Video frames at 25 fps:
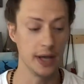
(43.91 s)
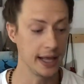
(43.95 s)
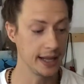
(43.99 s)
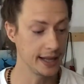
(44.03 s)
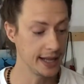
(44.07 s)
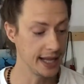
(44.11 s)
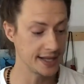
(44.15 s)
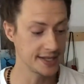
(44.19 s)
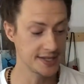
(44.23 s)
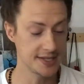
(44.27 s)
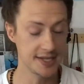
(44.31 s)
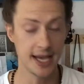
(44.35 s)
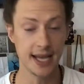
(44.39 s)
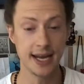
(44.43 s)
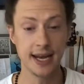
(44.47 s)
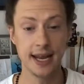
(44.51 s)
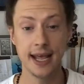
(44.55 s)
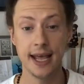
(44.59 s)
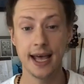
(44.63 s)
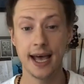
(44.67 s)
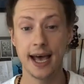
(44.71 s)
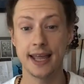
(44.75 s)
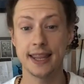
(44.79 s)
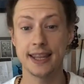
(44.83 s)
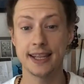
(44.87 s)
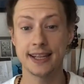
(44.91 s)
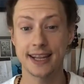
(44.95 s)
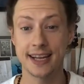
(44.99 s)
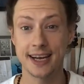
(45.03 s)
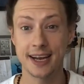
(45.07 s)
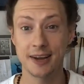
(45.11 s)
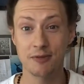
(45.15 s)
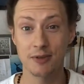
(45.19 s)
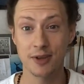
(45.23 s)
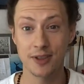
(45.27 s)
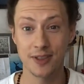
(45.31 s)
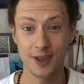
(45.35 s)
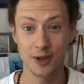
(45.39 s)
That said, I think that
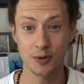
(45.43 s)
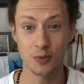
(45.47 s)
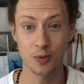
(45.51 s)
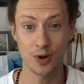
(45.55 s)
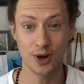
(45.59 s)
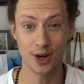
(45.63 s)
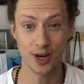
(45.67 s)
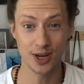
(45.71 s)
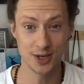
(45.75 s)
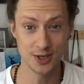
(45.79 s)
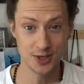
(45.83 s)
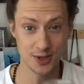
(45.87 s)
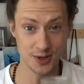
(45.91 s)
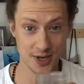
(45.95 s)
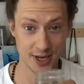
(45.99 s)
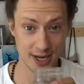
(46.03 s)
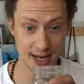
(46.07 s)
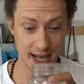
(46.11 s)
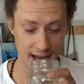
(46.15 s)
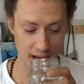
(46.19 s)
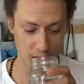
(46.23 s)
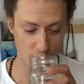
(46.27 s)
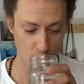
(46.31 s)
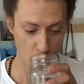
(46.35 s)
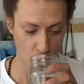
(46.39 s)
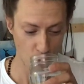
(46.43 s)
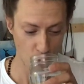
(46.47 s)
everything we're going to do today,